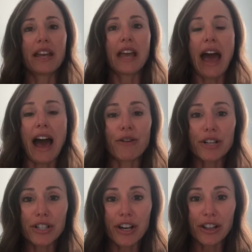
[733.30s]
How
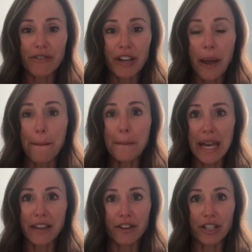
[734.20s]
does Young Living
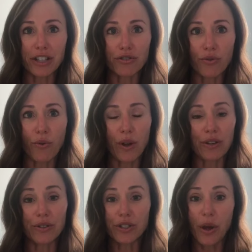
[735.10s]
make their essential
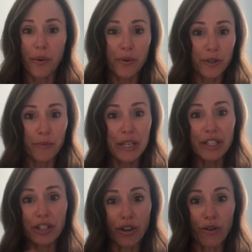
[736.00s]
oils to be
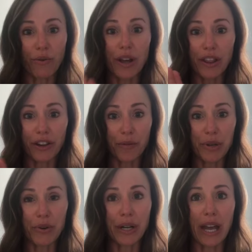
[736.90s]
so
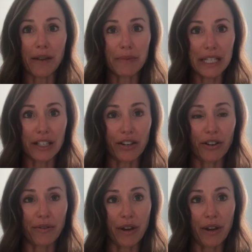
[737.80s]
therapeutic and medicinal?